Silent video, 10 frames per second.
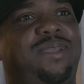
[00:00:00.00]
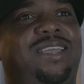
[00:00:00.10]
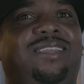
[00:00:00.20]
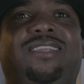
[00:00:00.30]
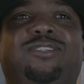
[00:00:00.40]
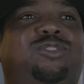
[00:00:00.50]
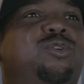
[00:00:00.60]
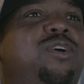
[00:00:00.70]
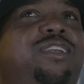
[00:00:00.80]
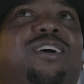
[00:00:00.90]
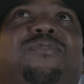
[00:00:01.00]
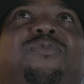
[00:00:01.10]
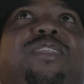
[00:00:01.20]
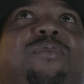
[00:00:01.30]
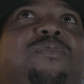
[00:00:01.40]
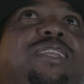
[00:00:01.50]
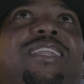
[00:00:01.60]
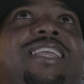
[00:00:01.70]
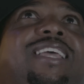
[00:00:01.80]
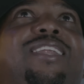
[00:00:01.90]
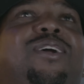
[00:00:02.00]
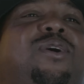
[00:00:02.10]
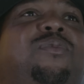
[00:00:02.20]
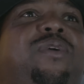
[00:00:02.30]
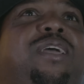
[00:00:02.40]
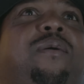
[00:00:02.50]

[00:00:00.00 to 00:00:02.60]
and sure enough, when he went to get it all the way